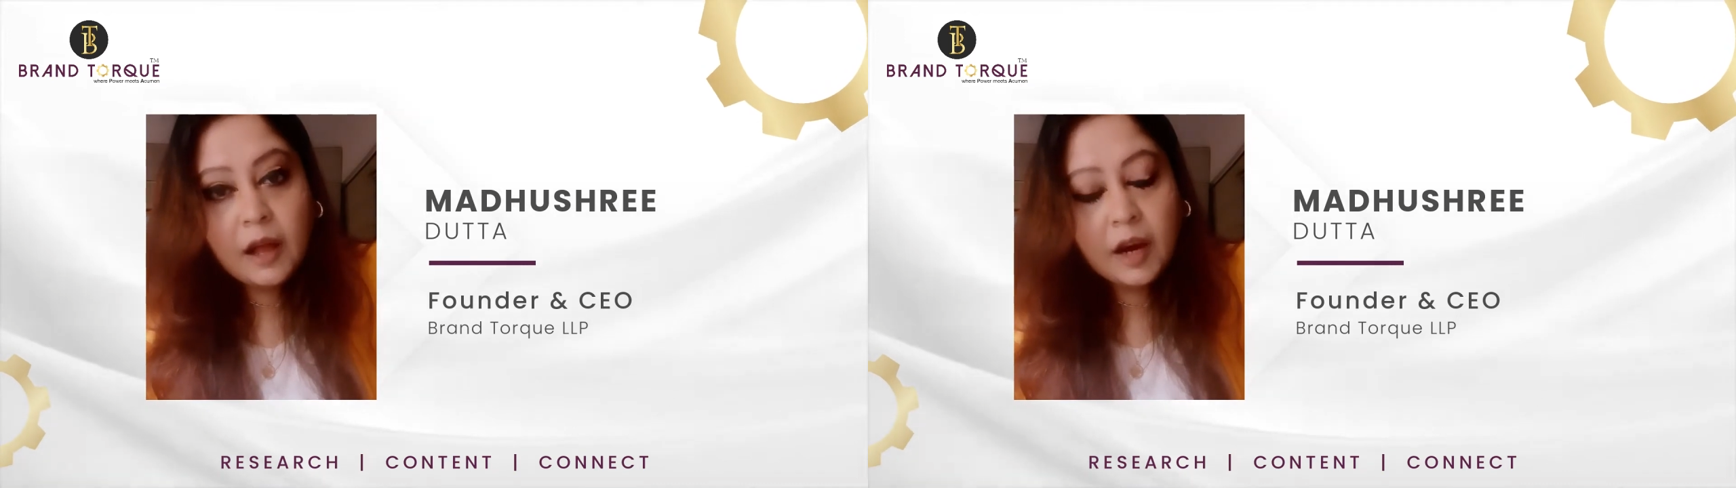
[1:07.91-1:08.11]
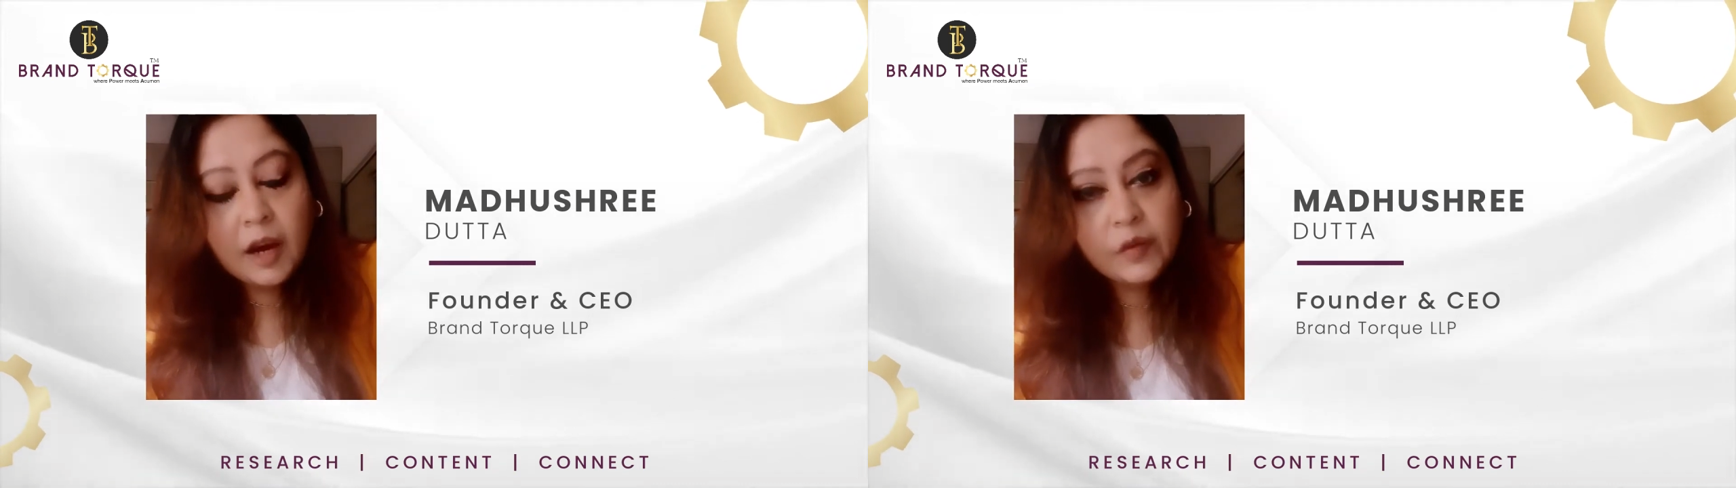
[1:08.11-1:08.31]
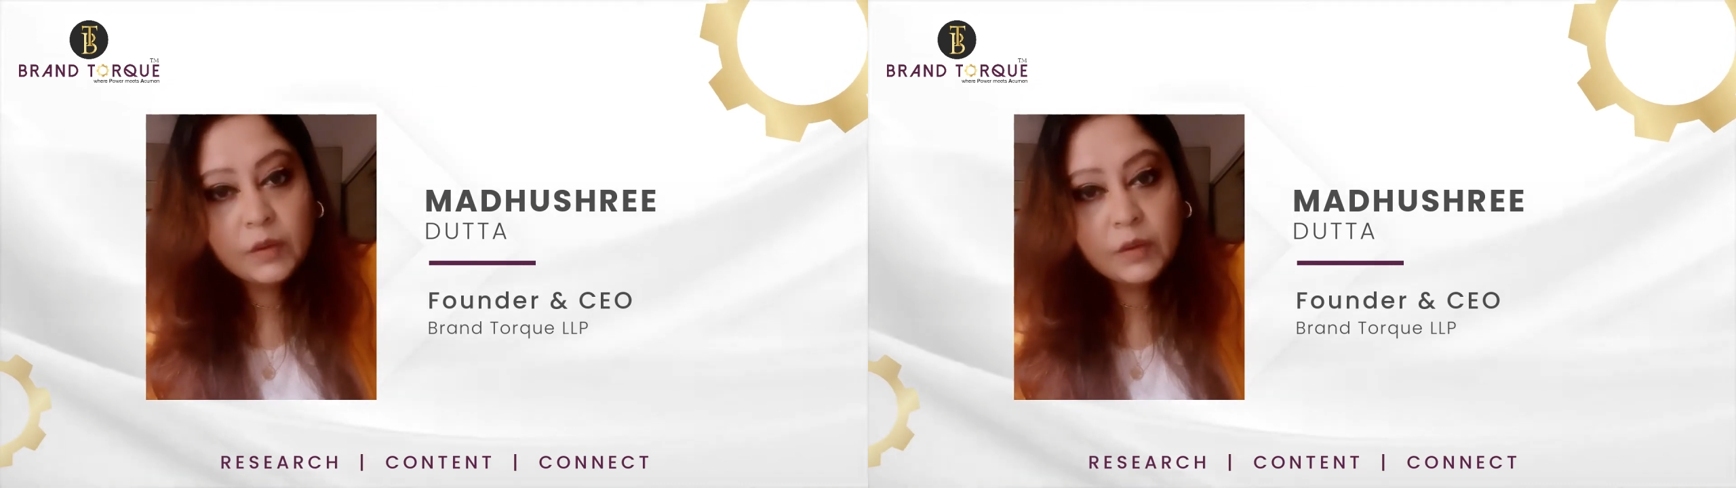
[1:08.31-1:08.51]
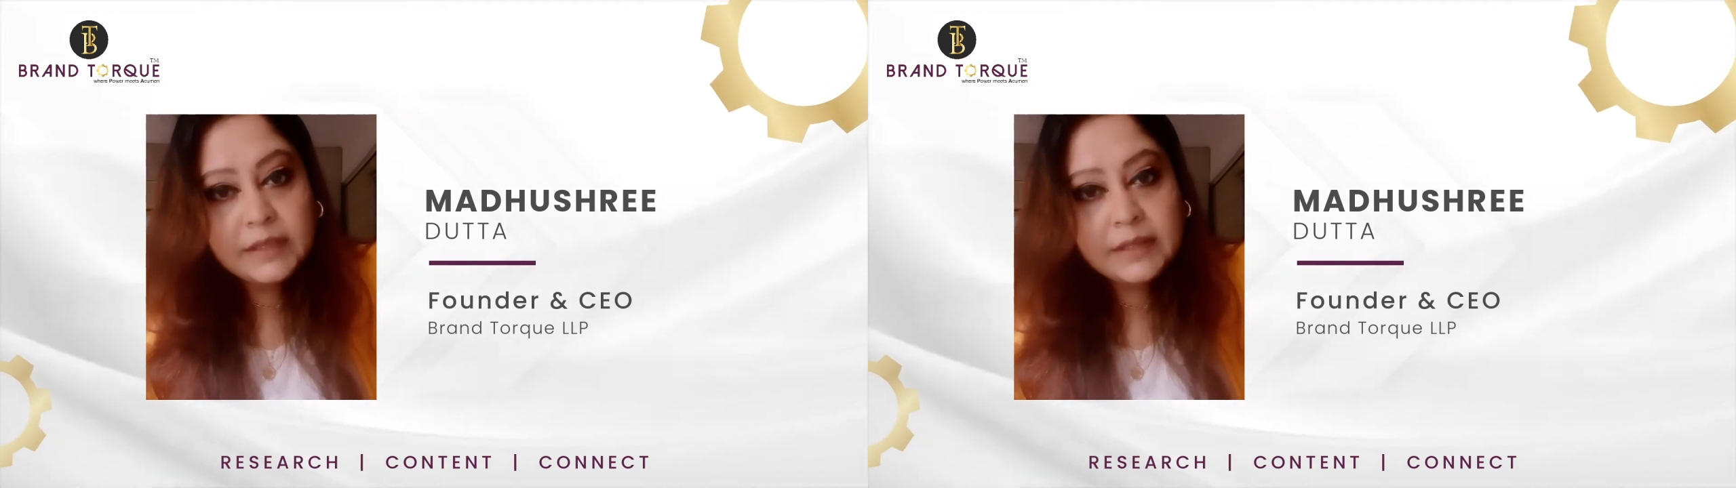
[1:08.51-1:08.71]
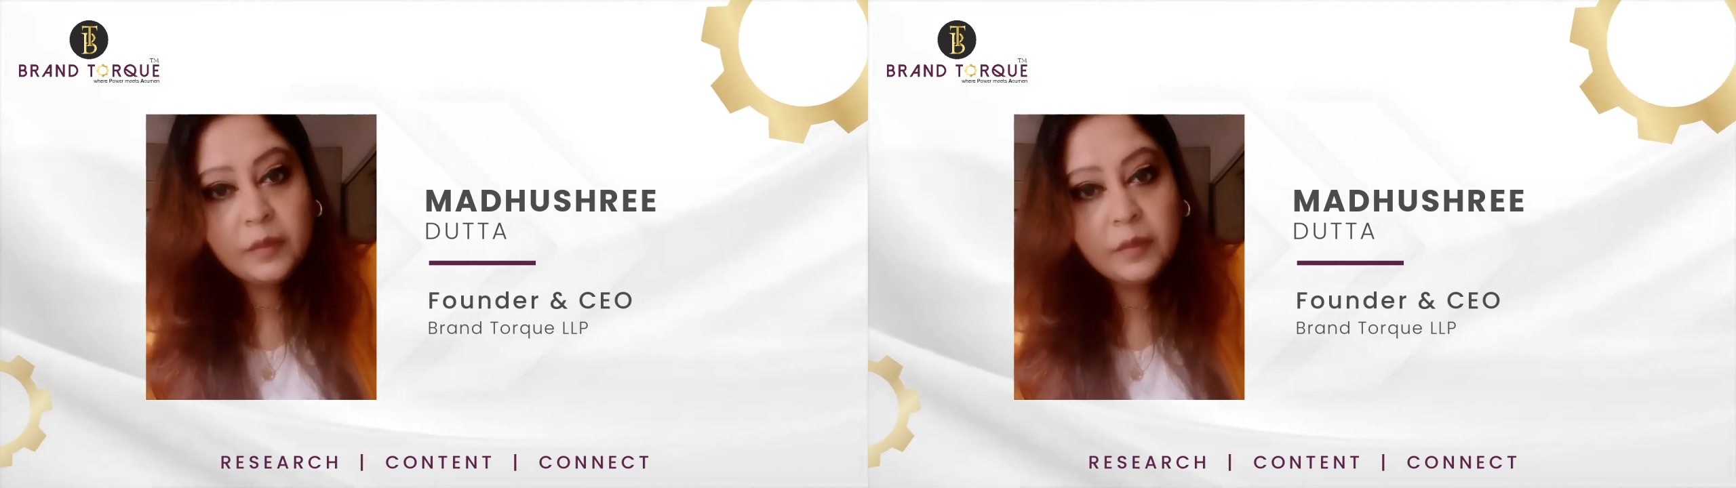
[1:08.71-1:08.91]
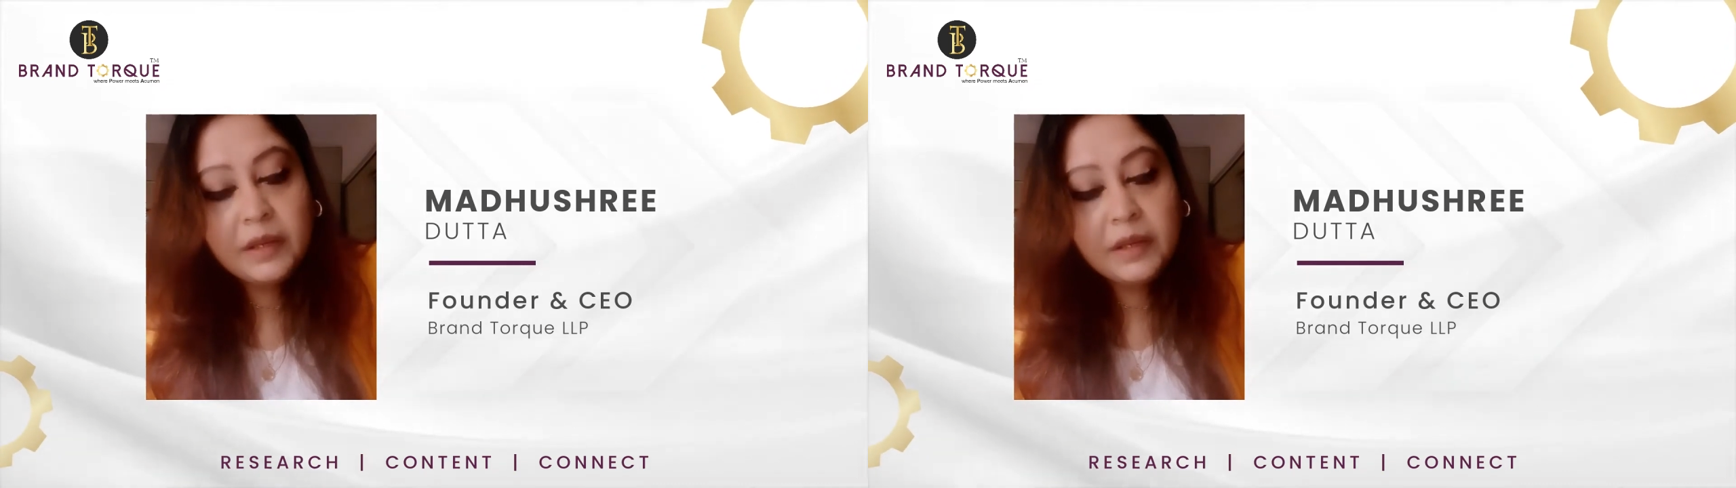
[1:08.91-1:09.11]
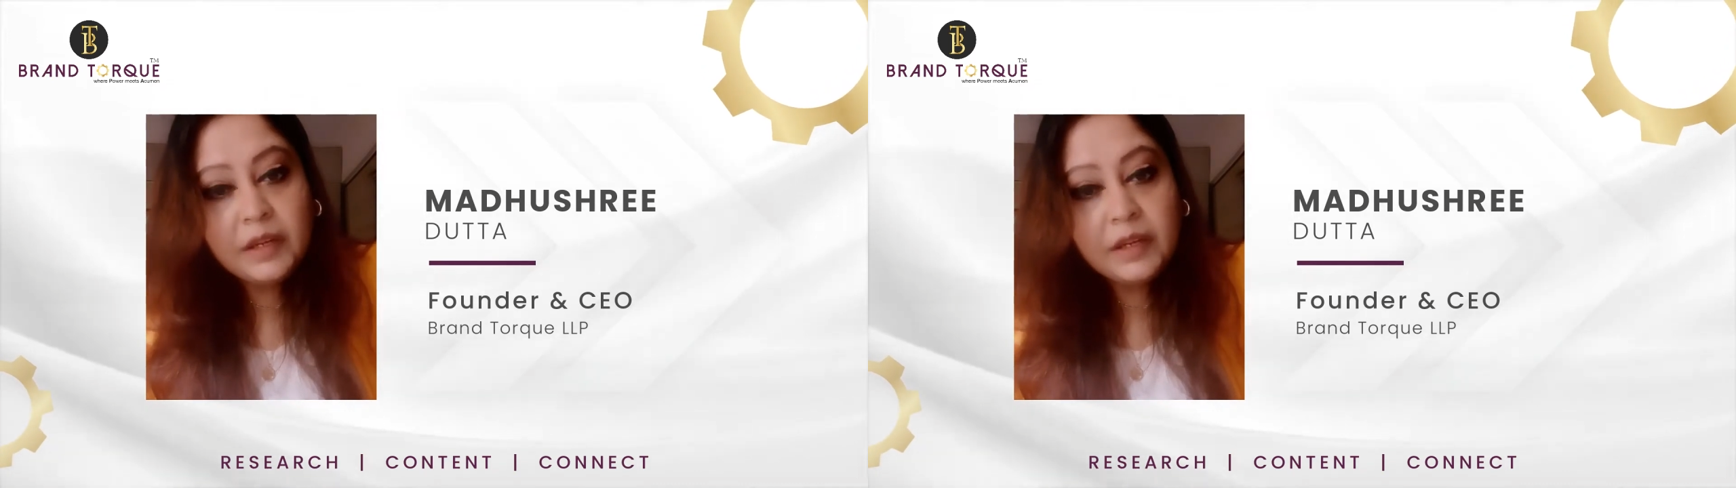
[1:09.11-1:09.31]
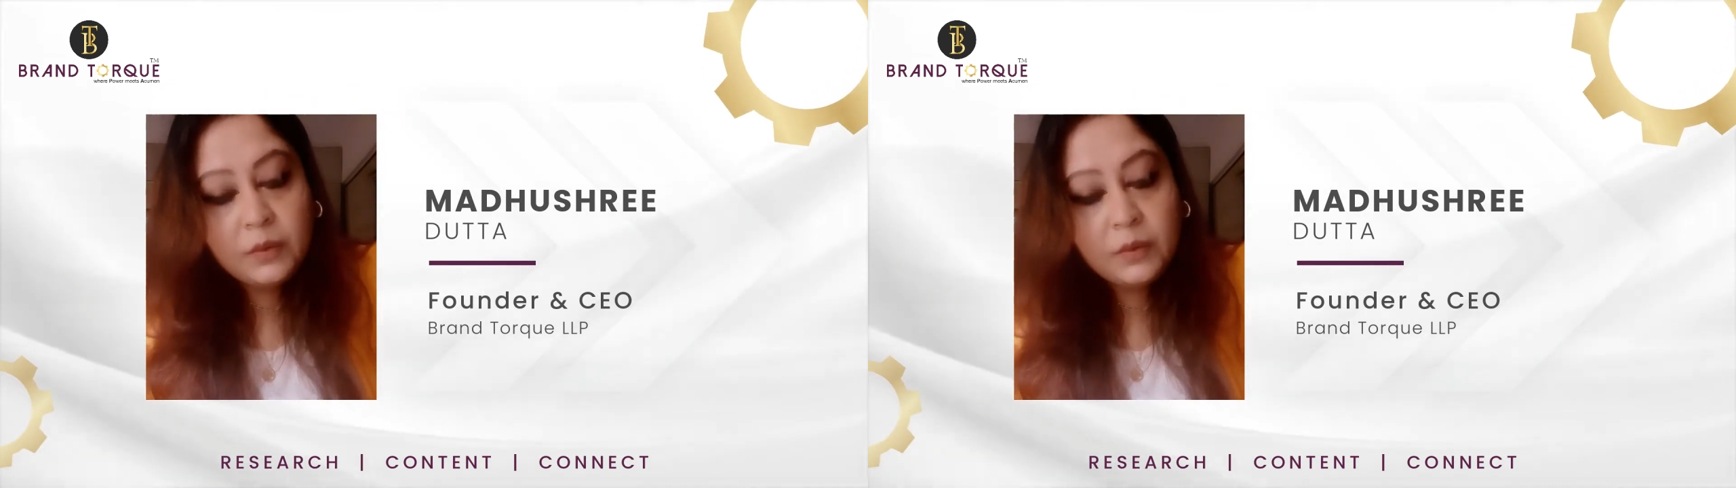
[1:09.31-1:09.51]
our focus has
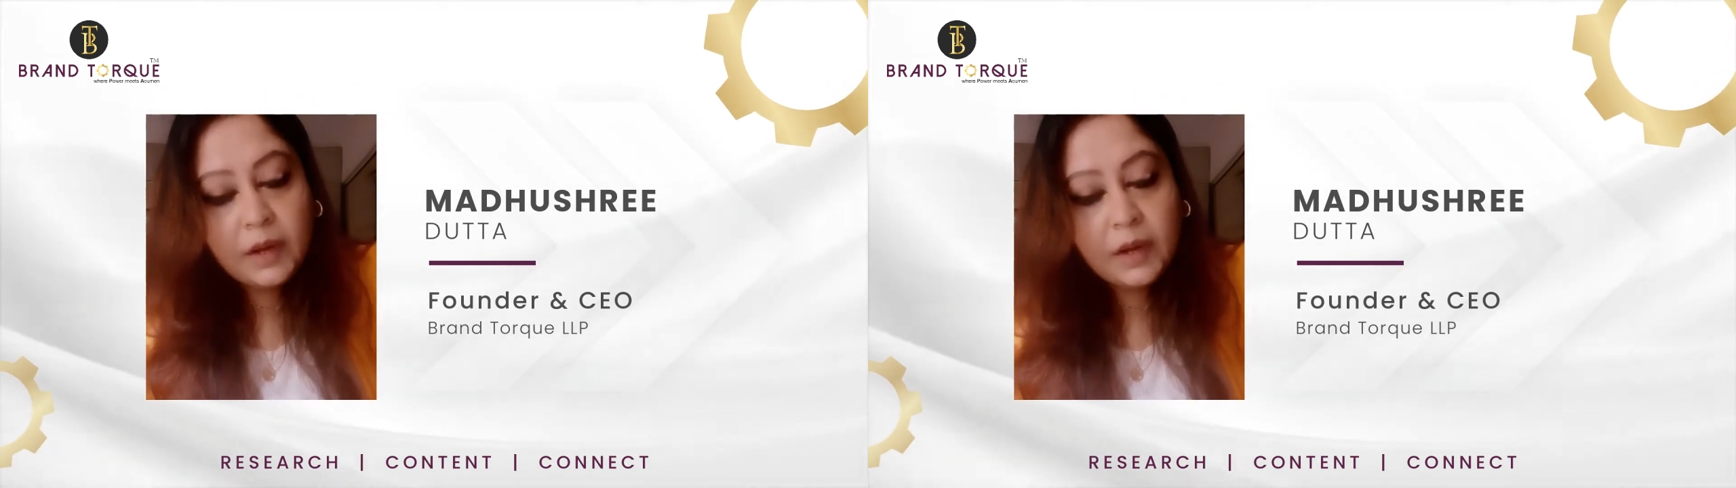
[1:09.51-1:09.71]
been new